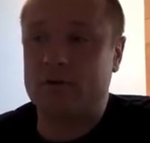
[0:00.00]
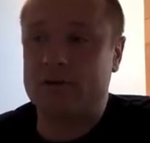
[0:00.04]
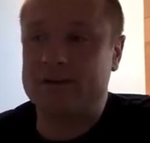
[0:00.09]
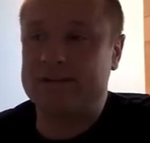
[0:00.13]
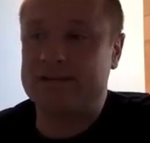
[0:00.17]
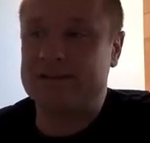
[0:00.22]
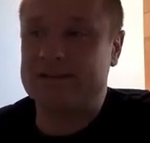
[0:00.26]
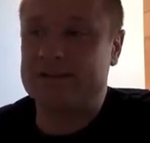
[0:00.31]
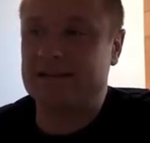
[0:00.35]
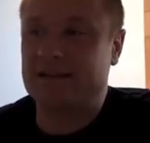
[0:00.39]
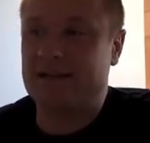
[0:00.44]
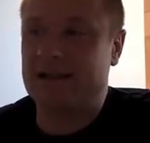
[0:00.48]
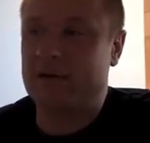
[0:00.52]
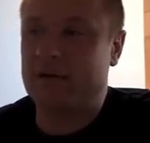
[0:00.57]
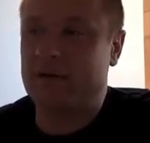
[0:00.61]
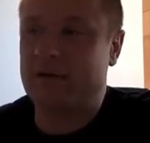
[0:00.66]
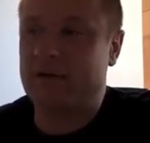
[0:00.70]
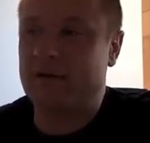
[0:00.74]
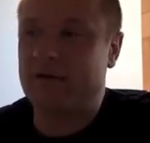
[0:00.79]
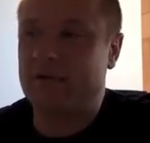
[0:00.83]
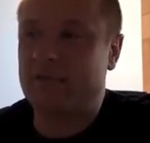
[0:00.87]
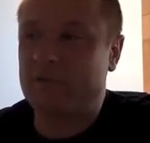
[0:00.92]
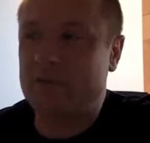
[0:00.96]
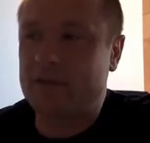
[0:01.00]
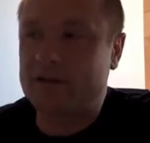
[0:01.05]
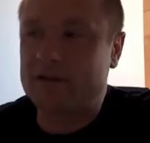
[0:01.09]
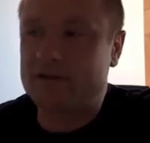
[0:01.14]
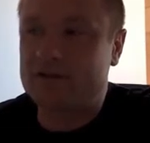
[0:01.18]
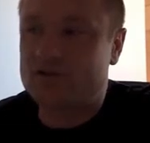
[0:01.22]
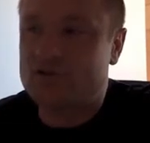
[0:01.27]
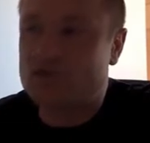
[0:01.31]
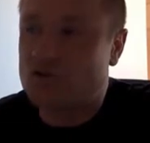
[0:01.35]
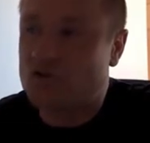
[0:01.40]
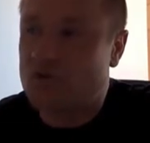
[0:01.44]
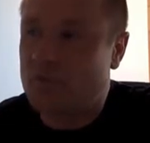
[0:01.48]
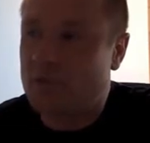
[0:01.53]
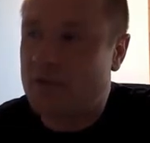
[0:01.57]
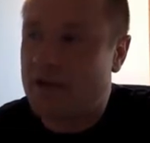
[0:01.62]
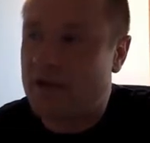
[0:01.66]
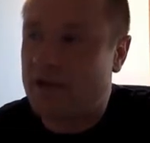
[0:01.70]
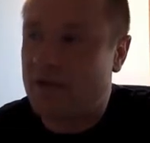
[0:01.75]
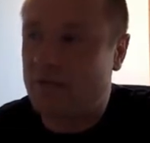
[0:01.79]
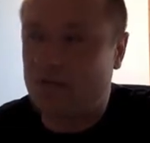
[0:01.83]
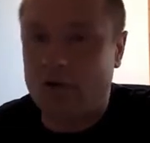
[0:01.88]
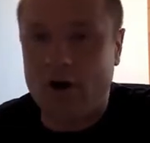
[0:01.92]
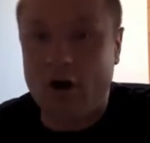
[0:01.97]
there's this cloud cover, and we can zoom
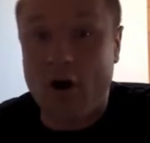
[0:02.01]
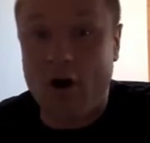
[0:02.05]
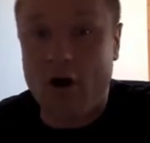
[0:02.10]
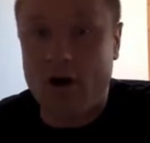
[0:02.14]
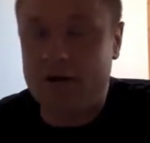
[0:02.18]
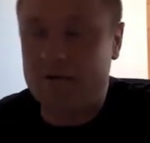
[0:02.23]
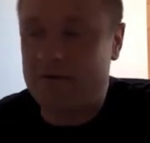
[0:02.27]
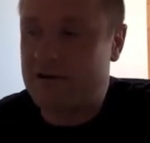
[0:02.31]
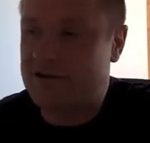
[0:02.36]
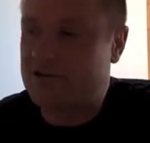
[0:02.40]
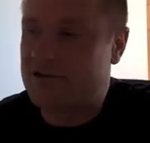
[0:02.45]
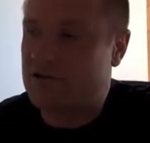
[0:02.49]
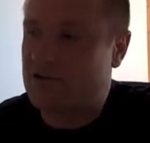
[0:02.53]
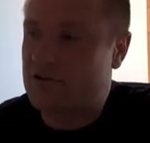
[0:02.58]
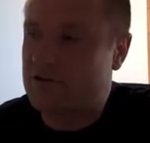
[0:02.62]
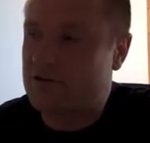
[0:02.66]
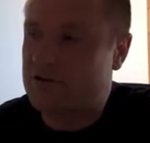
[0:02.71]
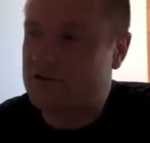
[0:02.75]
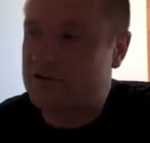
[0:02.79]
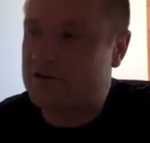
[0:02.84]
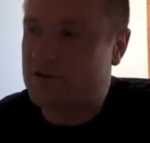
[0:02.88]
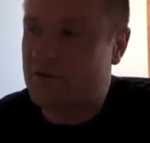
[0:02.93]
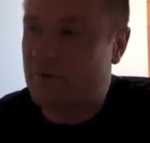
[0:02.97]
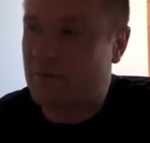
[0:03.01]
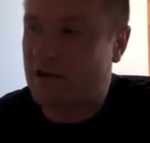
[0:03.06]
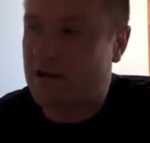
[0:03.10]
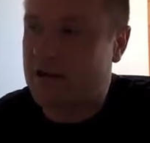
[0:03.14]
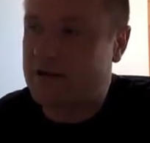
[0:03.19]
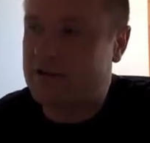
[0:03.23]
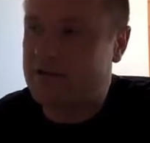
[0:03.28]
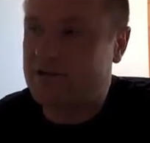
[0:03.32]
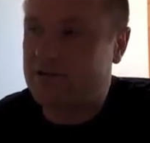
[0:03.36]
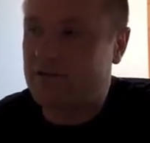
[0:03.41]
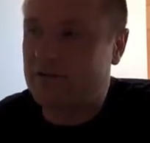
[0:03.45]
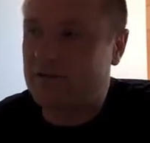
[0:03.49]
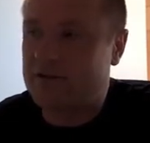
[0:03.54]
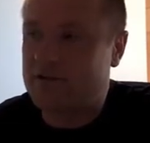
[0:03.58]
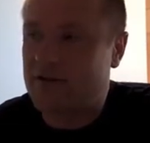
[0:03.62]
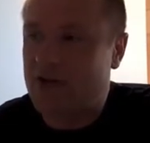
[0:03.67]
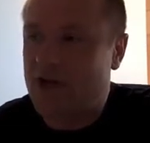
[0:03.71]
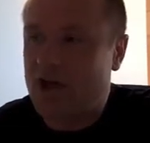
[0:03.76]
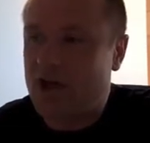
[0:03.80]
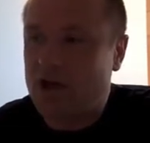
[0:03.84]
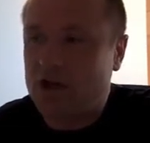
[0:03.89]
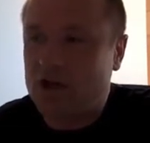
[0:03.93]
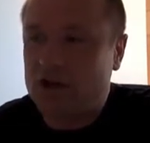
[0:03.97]
in and run high resolution simulations of this
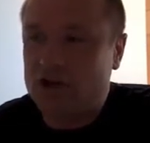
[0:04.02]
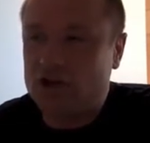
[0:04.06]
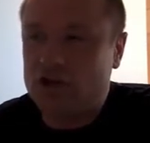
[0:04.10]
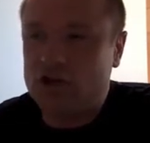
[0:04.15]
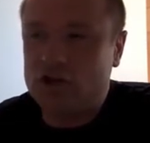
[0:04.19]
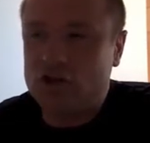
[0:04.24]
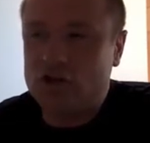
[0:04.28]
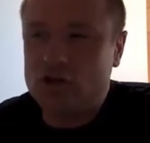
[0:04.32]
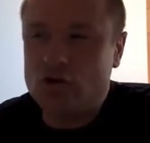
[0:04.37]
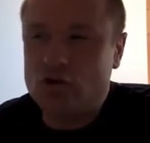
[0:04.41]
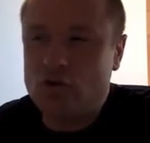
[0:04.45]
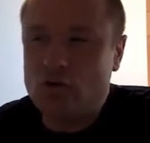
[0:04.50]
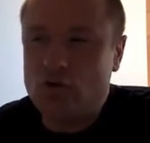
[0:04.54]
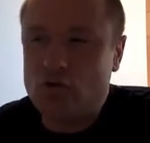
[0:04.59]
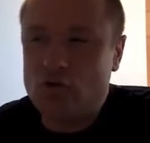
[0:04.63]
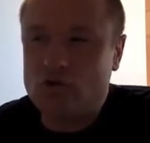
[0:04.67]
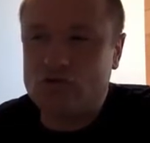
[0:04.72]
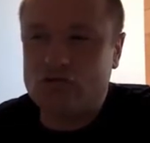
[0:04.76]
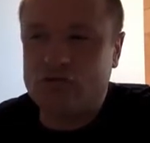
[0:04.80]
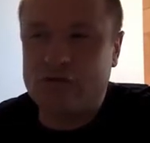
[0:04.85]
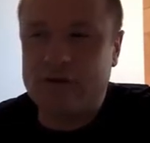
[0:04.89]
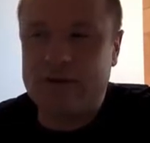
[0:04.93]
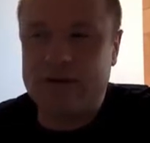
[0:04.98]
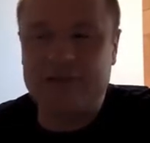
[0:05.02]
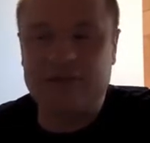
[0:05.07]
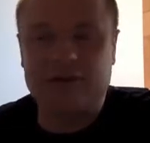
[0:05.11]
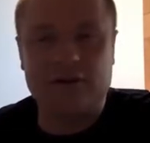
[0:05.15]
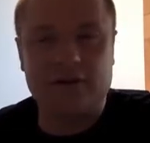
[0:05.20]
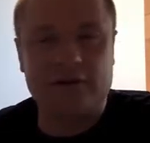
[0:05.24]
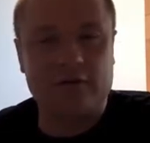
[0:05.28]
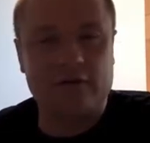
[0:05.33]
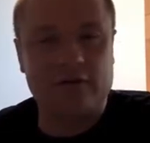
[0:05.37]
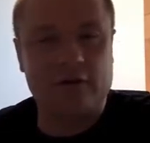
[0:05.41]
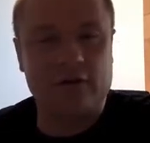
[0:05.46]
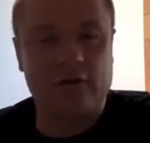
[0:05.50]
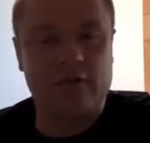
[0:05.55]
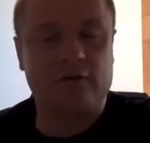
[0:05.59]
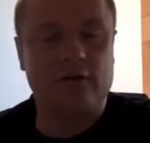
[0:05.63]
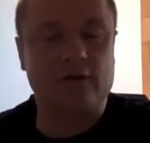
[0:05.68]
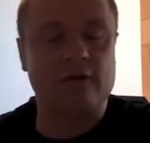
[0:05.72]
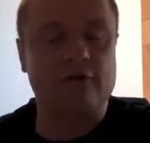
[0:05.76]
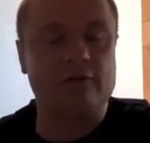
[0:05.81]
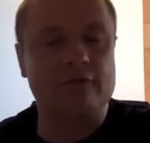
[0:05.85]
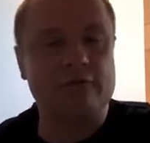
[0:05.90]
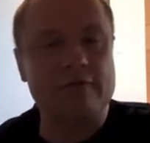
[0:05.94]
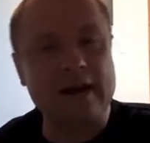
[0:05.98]
huge region of
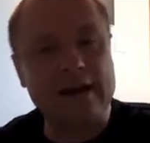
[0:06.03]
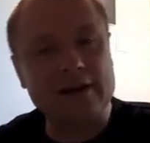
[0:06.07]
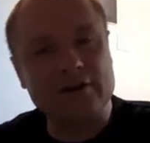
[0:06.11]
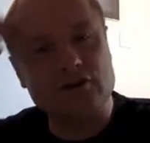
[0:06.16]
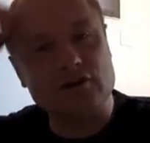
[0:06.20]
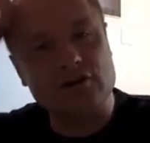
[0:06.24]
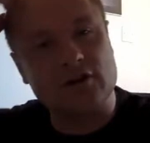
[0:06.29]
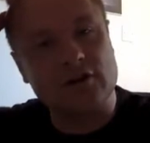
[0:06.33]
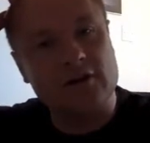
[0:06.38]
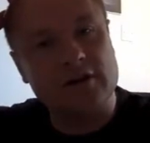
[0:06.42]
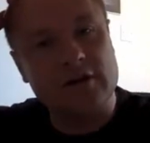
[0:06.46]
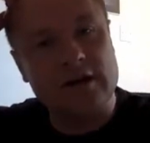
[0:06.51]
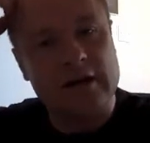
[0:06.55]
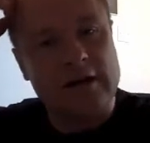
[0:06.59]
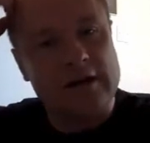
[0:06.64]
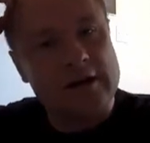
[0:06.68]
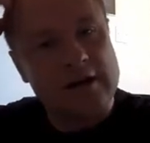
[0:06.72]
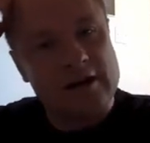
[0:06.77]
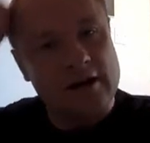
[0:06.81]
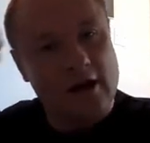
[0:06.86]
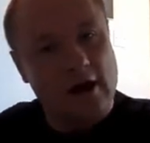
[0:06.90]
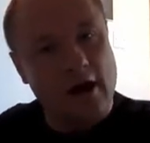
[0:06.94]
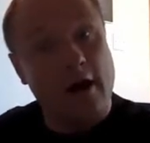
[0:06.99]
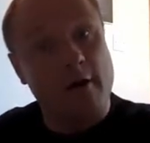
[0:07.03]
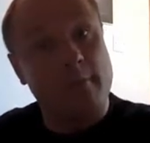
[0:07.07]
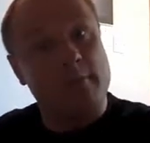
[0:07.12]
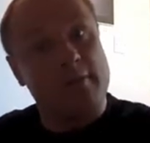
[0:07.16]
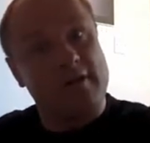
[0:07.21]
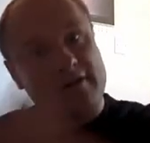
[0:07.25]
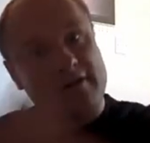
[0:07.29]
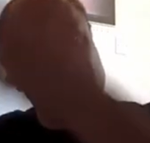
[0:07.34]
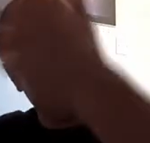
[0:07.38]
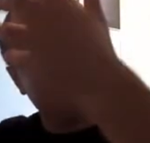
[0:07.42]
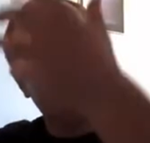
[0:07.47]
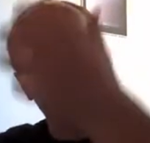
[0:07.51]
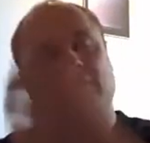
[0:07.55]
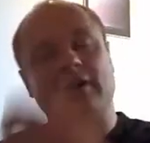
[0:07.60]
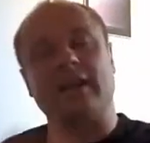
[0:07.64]
convection, uplift of